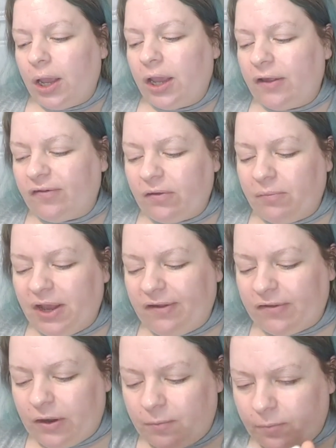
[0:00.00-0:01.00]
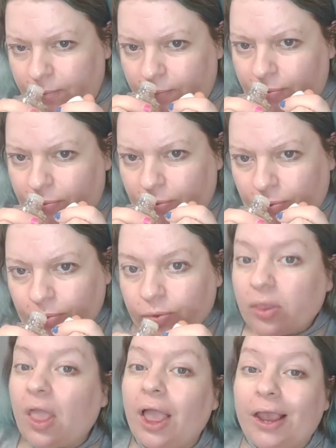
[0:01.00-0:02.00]
It's amazing.
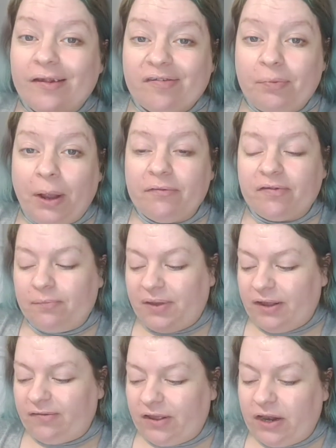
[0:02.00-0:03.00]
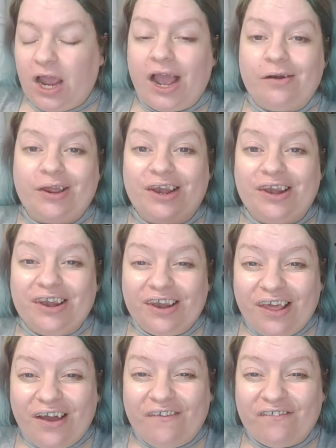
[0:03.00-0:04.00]
It smells amazing and I
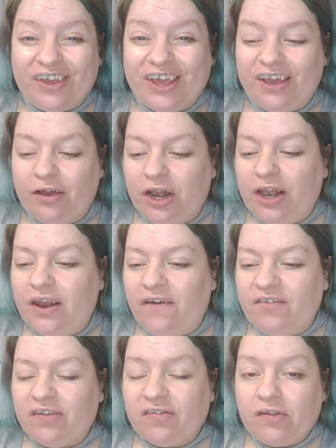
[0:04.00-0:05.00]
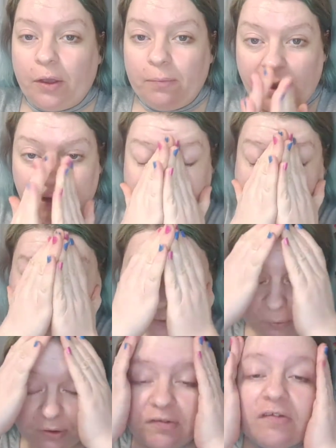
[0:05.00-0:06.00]
love it. I love it so much.
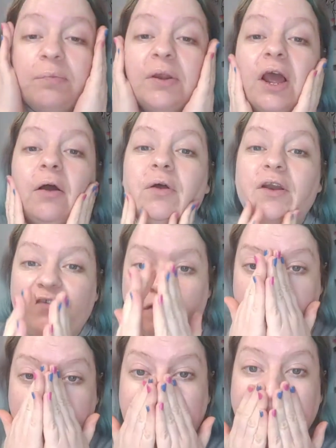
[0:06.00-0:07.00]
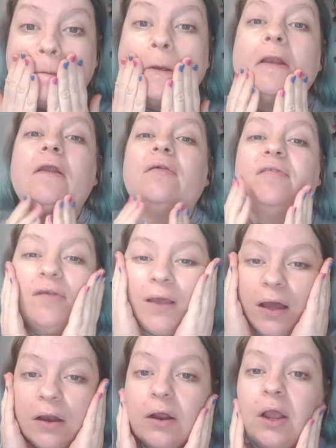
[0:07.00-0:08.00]
But once you've been out, and if you've been out in the
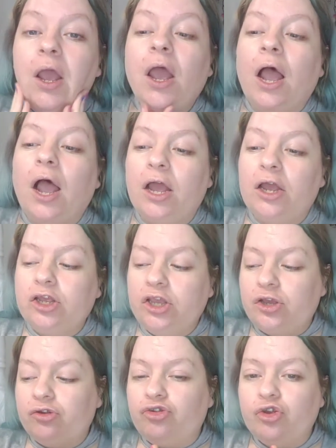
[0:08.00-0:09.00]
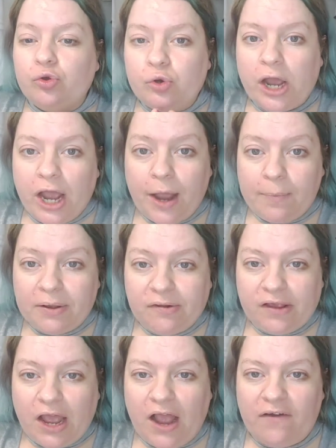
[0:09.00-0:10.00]
sun and you do happen
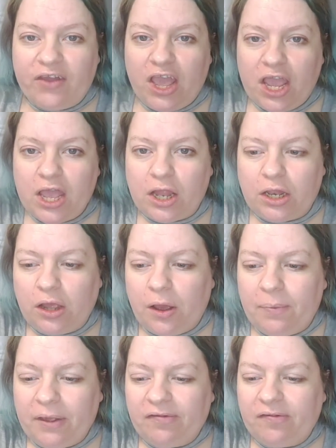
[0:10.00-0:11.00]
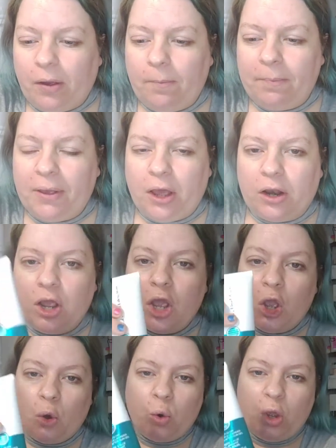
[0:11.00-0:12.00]
to have a little bit of sunburn,
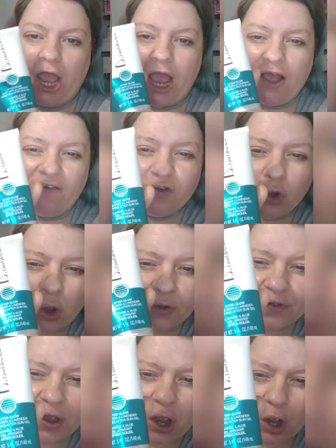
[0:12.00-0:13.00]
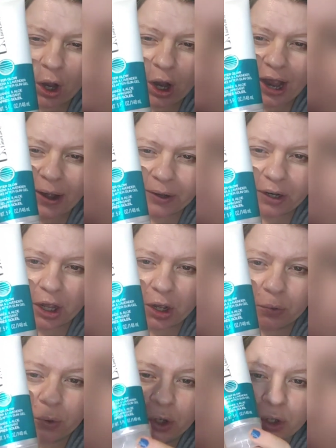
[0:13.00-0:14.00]
we have got our
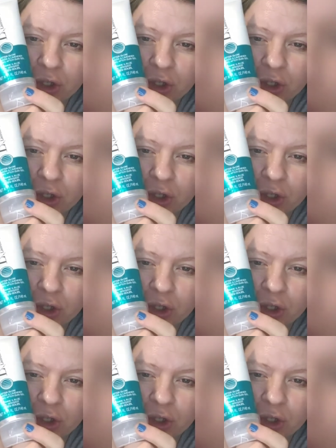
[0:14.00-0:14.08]
aloe